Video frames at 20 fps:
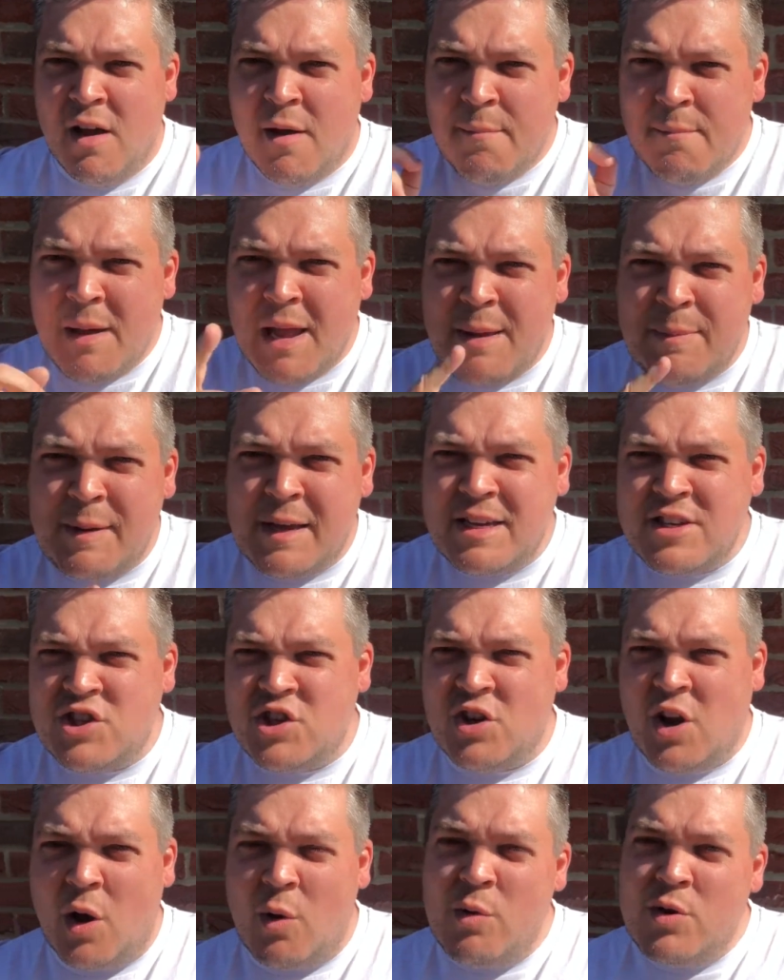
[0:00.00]
Maybe as you
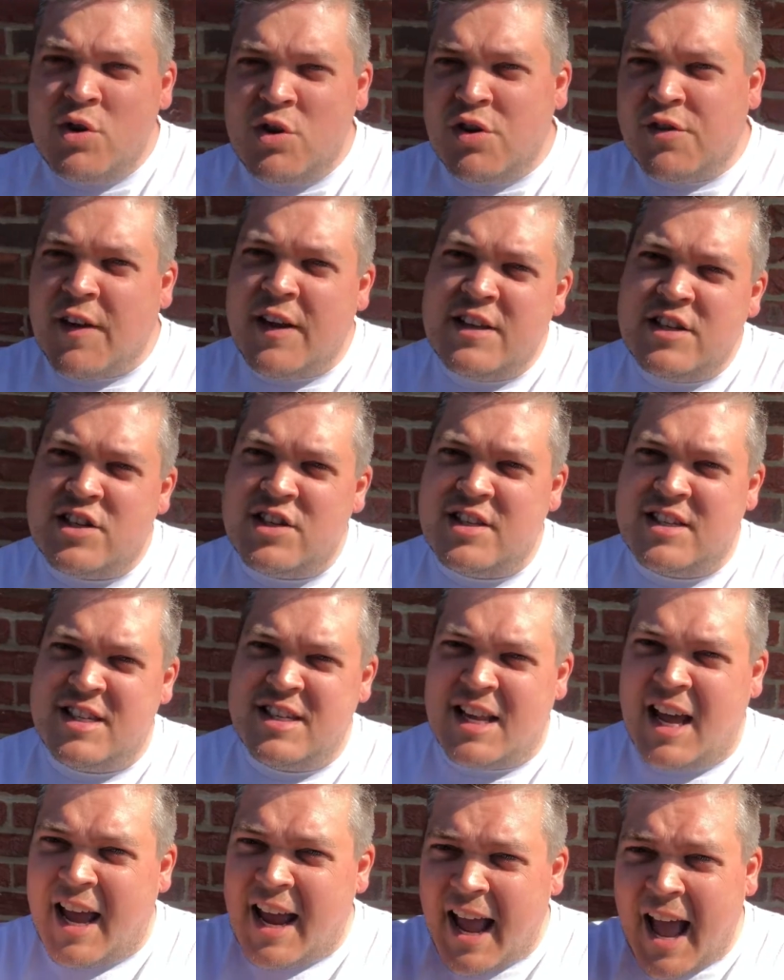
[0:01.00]
go on your adventures
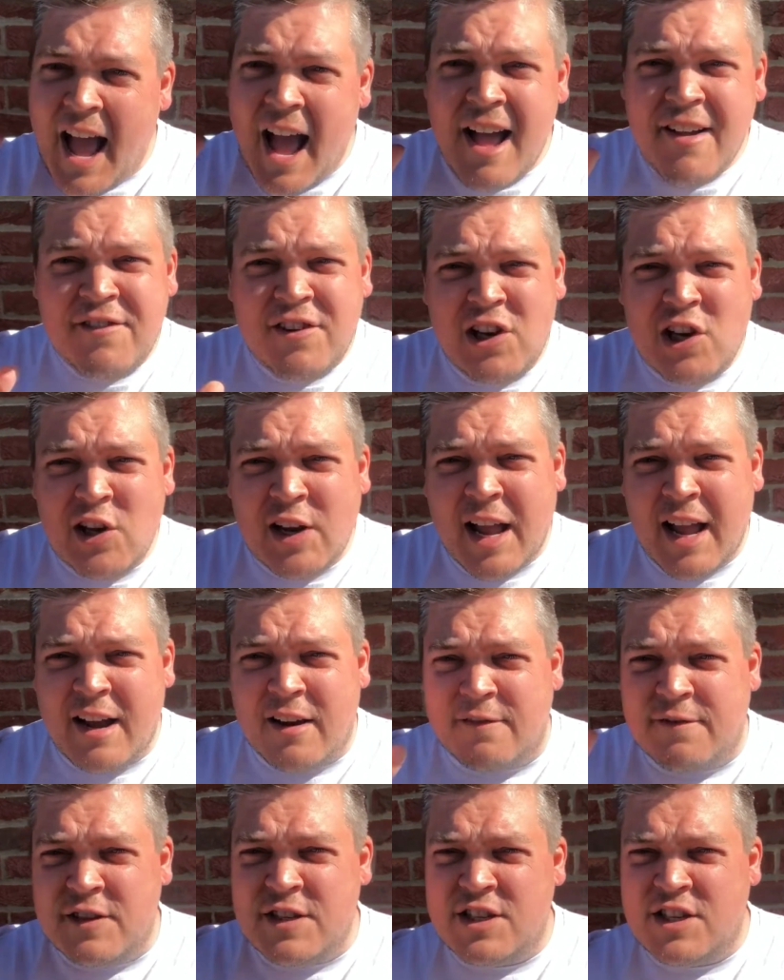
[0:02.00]
today, have a look
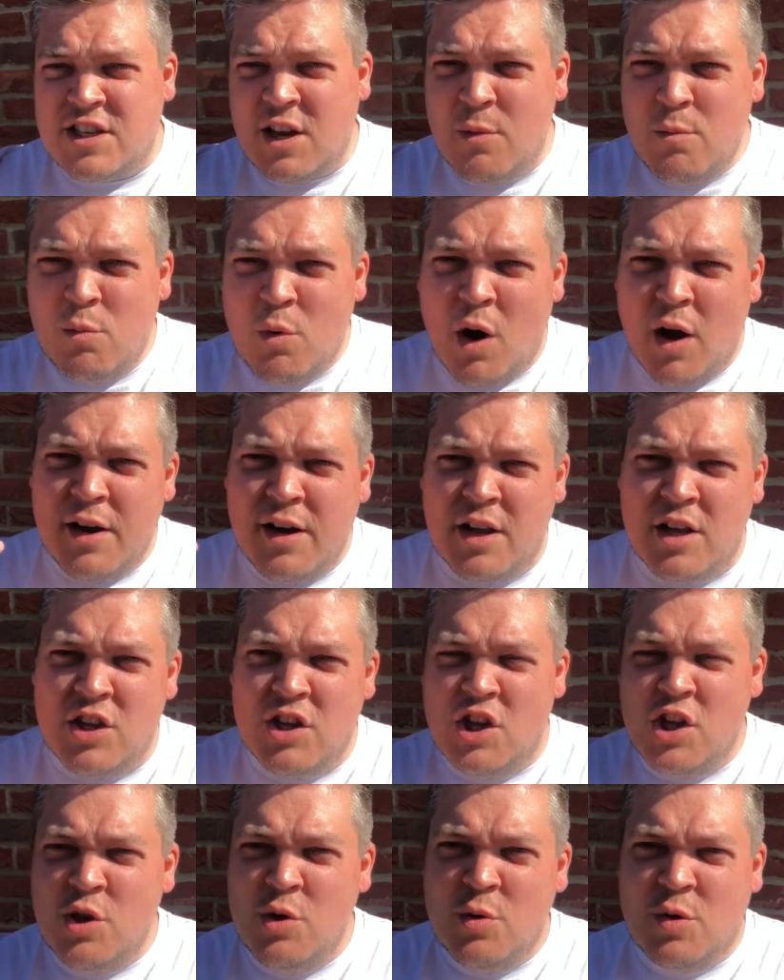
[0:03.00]
out for someone
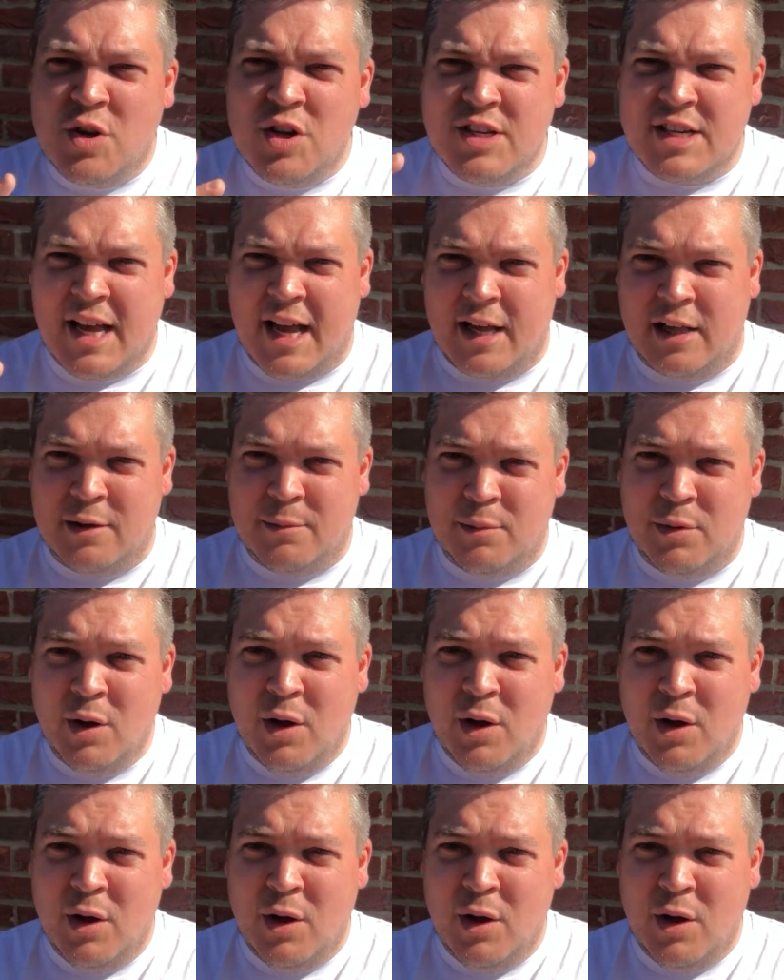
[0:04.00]
you could help,